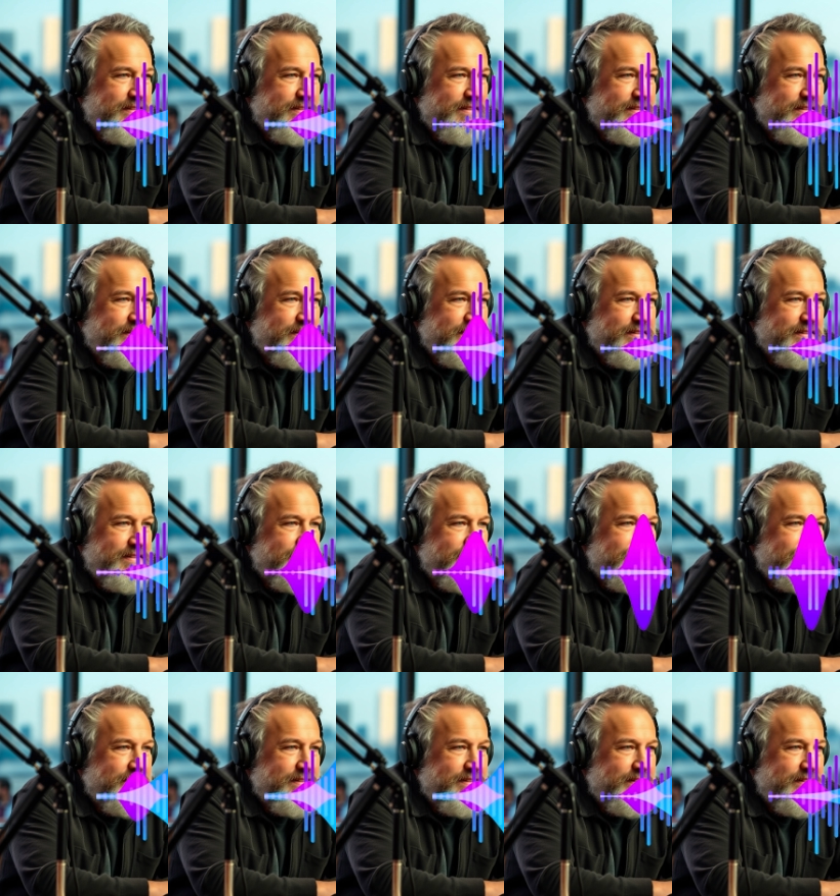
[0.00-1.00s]
I can imagine.
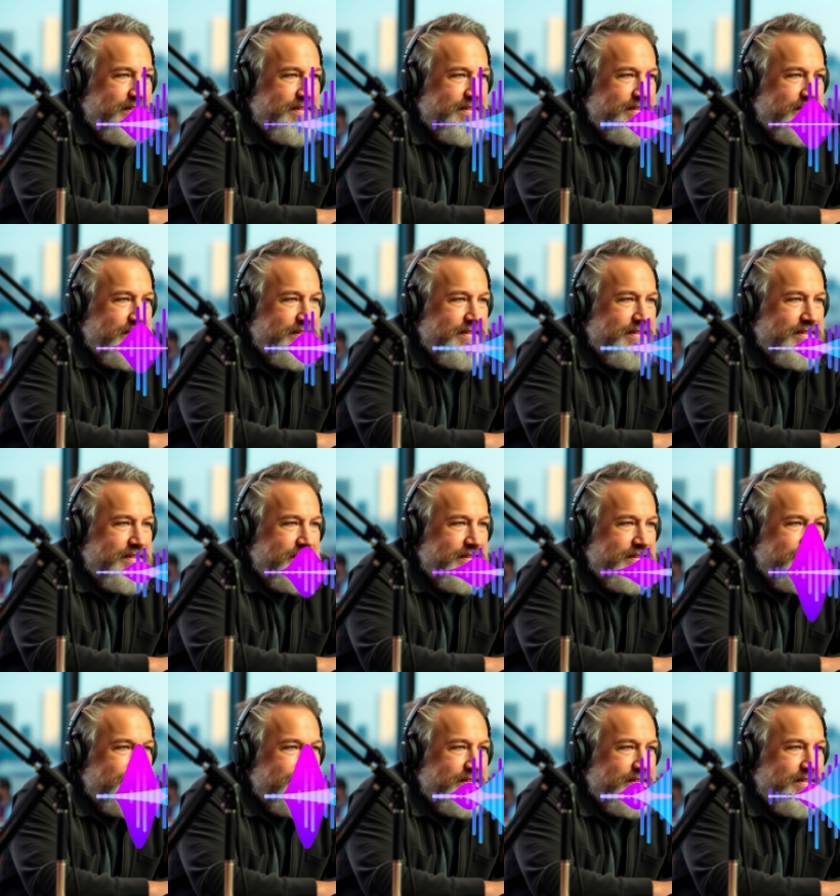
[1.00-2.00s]
That's a lot
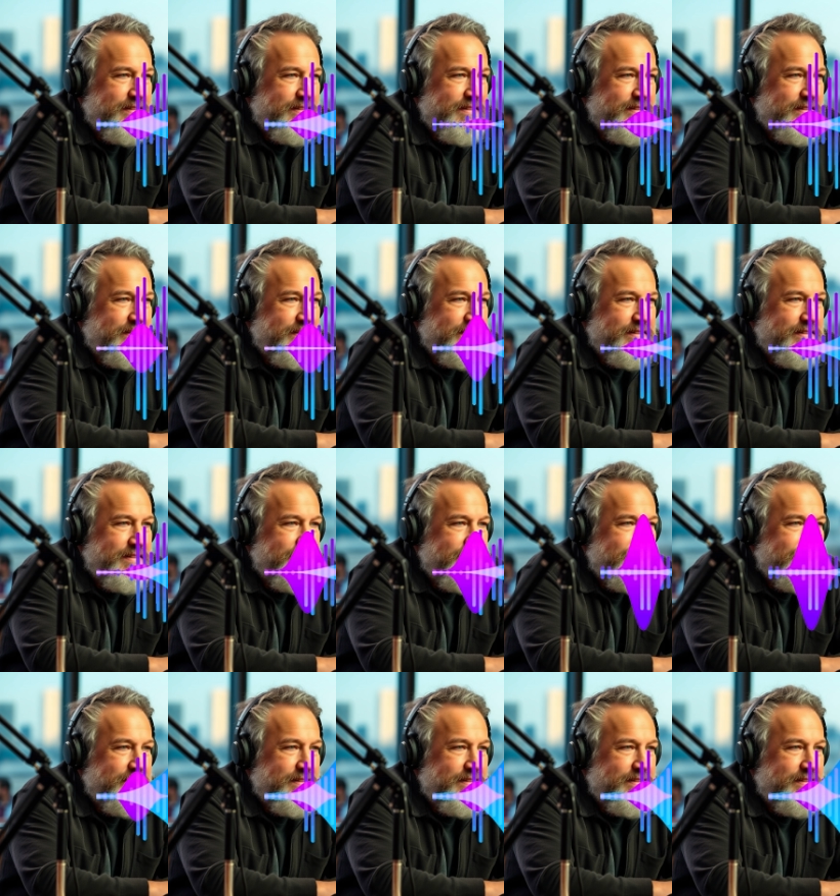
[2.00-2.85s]
to deal with at a young age.